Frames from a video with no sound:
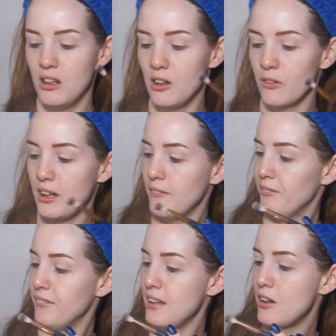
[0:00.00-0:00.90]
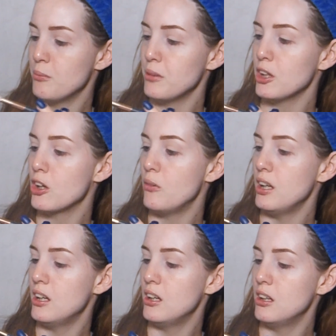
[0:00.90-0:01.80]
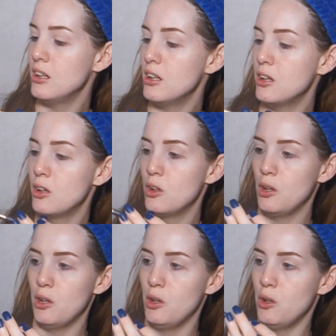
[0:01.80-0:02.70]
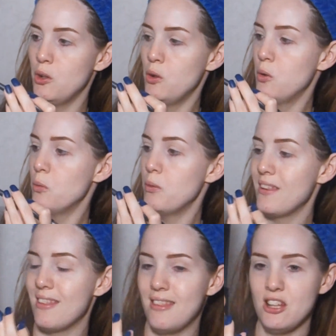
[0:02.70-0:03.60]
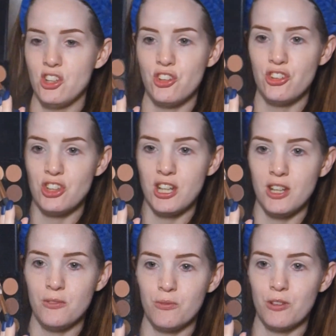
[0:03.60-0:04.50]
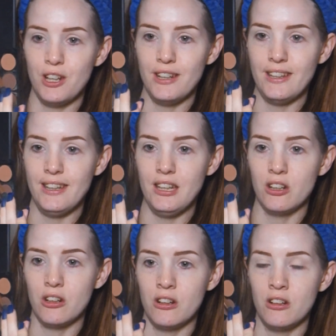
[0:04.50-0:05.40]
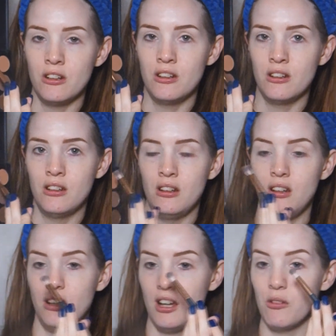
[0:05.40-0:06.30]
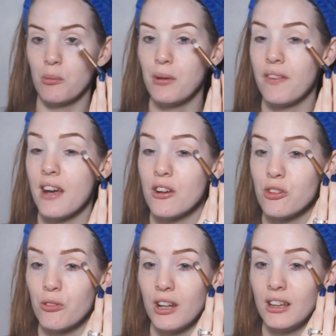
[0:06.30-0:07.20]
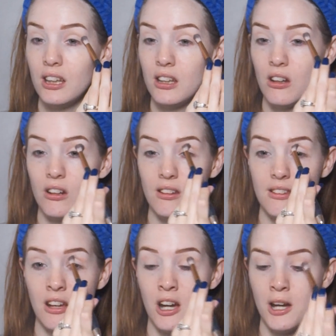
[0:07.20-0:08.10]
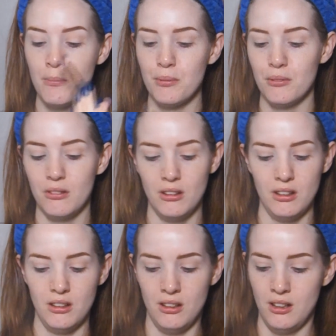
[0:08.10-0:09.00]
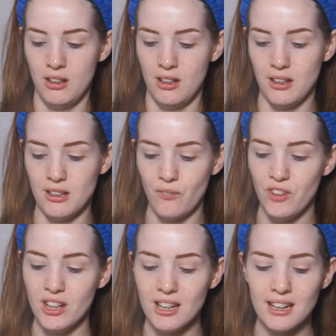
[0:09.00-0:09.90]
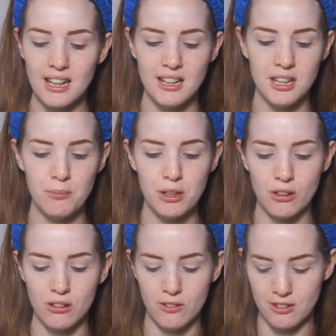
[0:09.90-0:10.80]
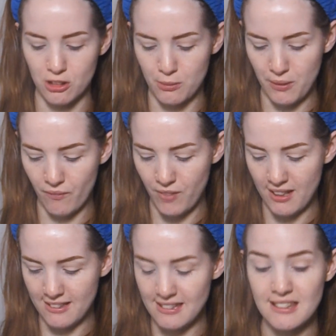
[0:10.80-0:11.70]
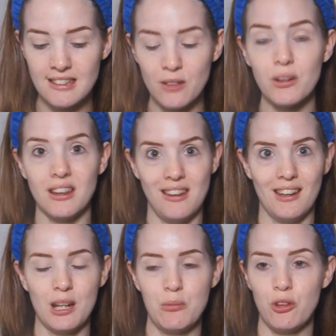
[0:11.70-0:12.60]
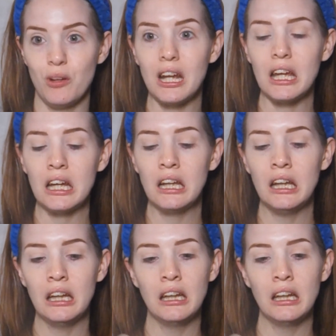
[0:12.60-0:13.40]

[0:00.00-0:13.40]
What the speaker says: Okay, now I'm going to go in with this shade right here, and we'll put that directly on top. And I feel like I need a mirror closer to my face to see what the heck I'm doing again.